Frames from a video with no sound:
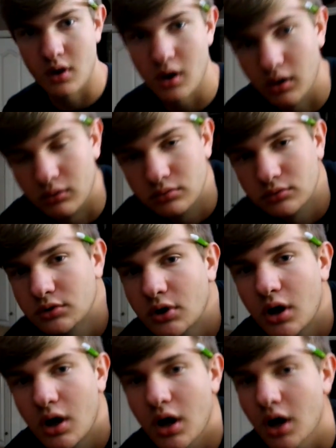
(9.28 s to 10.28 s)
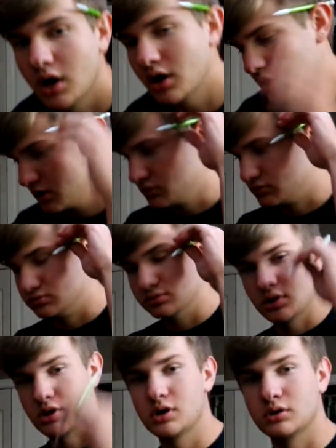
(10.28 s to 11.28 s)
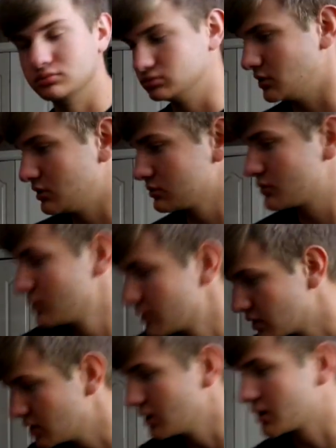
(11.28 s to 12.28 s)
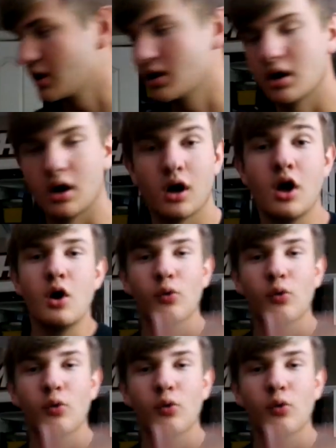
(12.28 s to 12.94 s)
Oh. Oh! Oh, I'm recording. Okay, uh,